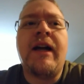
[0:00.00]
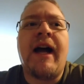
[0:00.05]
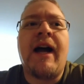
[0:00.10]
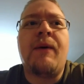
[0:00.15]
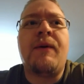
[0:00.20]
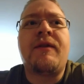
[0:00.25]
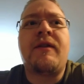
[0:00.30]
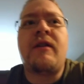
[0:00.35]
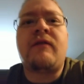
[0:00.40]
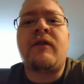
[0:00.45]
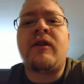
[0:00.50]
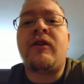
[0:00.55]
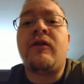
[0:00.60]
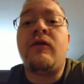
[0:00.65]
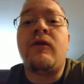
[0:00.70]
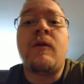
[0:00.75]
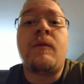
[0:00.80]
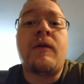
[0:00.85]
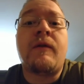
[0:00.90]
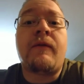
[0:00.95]
I was going to run 2
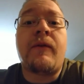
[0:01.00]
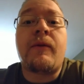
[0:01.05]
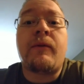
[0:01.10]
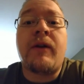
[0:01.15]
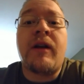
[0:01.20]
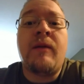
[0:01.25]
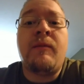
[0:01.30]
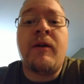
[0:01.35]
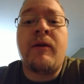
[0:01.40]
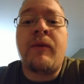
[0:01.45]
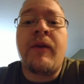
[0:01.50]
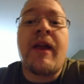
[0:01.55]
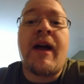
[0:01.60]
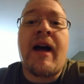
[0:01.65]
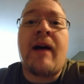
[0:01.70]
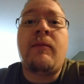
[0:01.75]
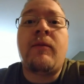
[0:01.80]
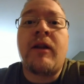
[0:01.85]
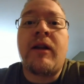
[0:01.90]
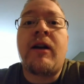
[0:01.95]
groups of 3, but with the
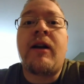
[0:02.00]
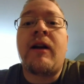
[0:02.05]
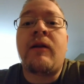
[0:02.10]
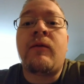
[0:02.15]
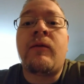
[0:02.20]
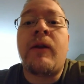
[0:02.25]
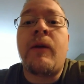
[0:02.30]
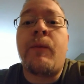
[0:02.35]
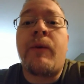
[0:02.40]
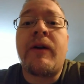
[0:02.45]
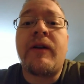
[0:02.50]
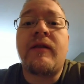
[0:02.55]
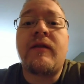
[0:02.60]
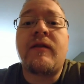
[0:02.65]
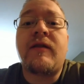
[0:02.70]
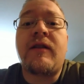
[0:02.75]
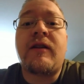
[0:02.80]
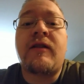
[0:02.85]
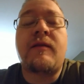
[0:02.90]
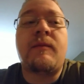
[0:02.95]
hot-blooded I really want
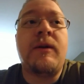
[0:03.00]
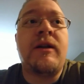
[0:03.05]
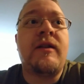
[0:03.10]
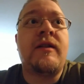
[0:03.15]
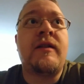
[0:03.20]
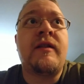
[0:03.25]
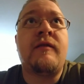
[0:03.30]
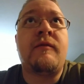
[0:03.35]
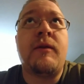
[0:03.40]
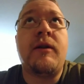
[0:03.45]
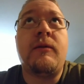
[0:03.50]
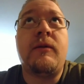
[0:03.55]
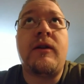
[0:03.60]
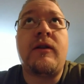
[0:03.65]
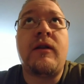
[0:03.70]
6 because that gives me